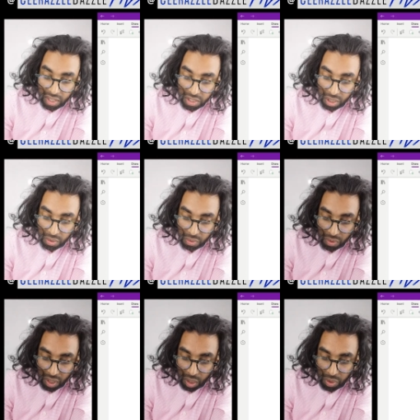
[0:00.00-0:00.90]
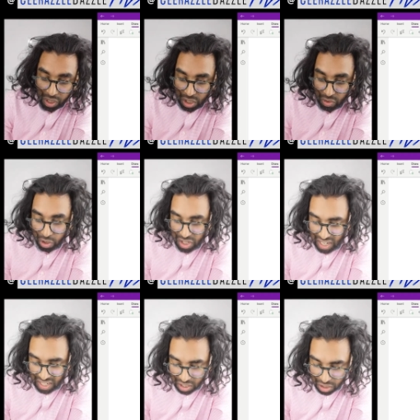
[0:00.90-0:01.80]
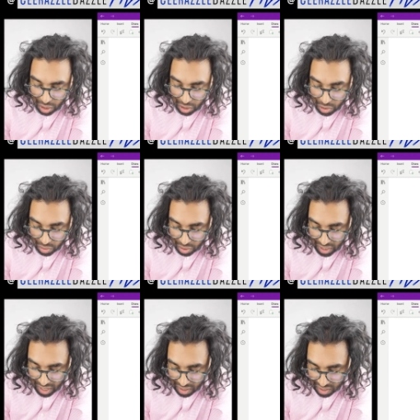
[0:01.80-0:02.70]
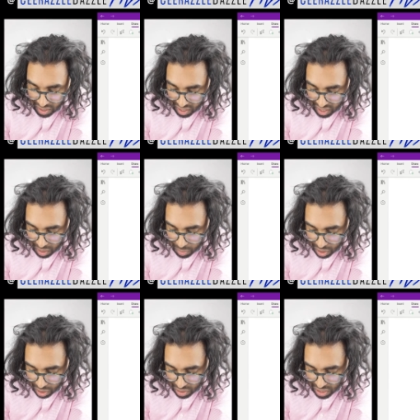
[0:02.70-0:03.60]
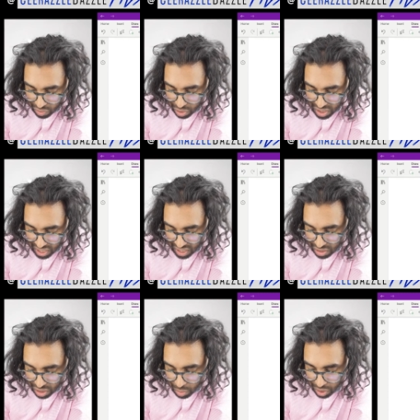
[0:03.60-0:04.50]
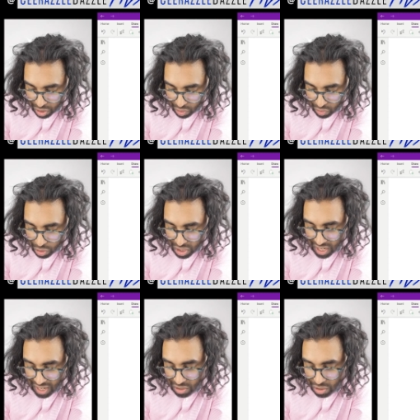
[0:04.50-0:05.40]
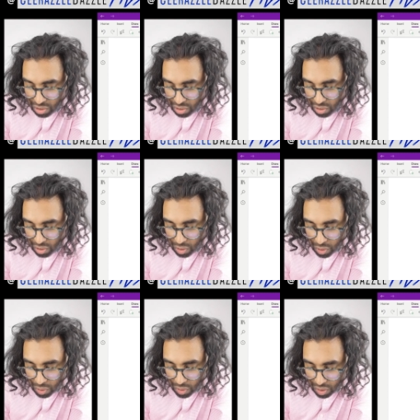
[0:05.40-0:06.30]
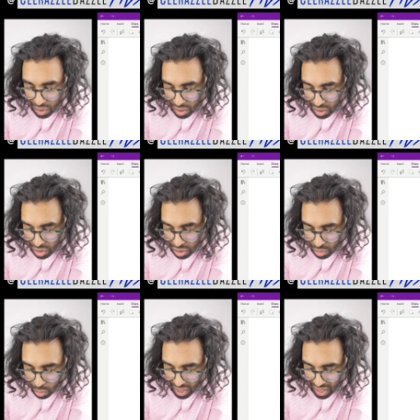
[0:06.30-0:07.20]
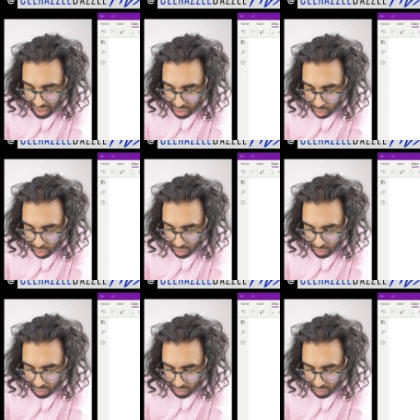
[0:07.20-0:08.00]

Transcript: So we're going to rotate it. So I'm going to draw an here we go, let's rotate. So we're going to rotate the square coil